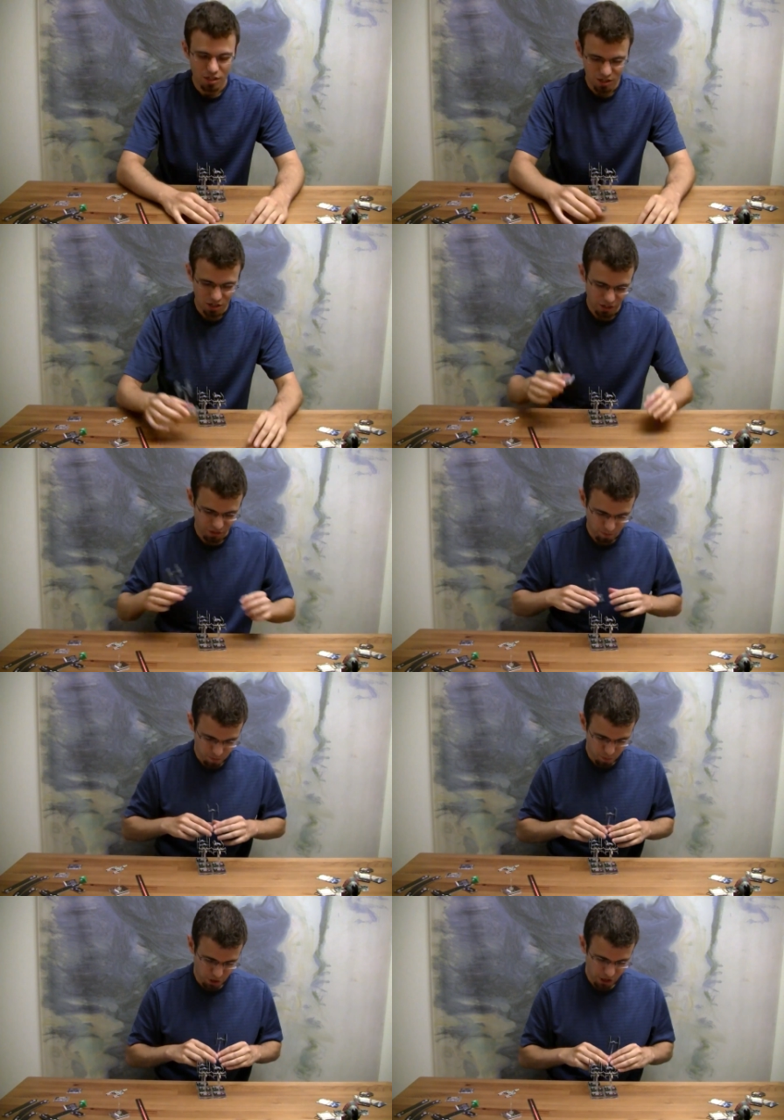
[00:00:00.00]
and
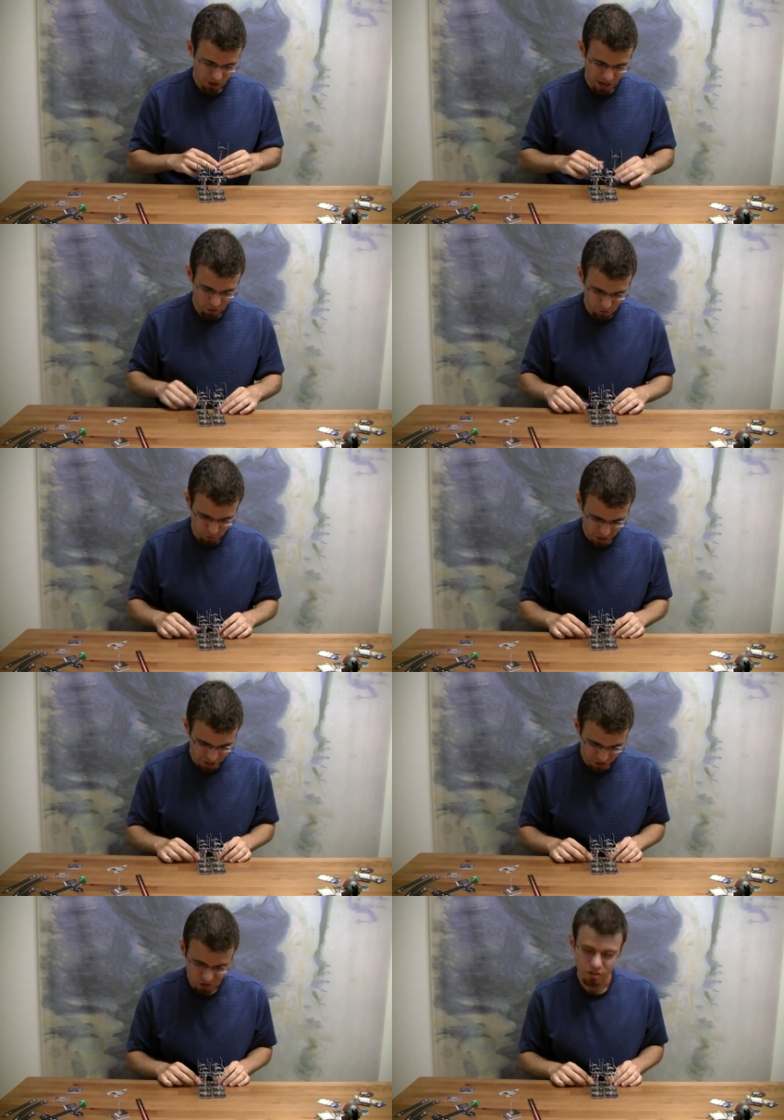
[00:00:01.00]
break her out of
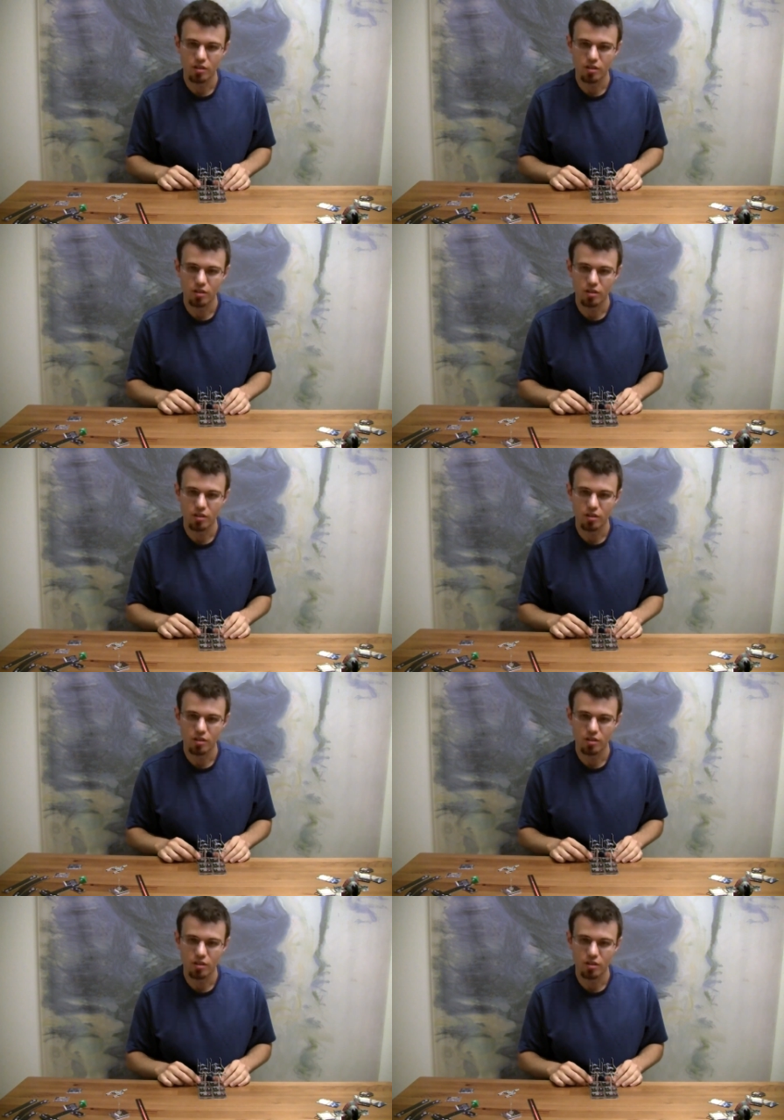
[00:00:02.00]
range.